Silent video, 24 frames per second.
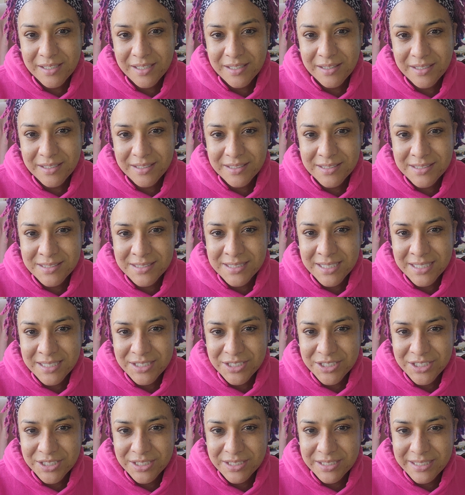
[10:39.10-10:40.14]
and the
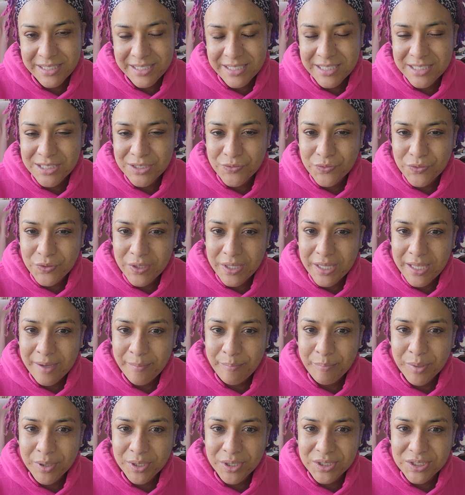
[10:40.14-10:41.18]
intention is for
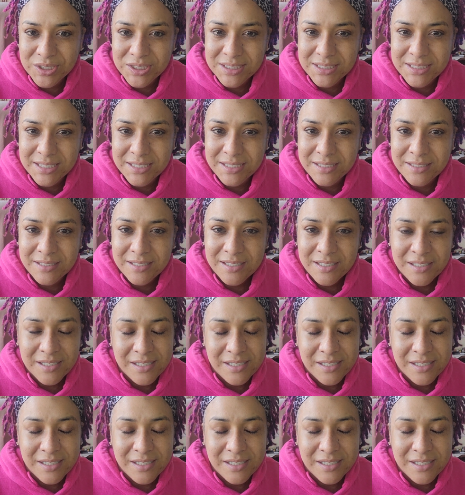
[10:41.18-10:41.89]
that person.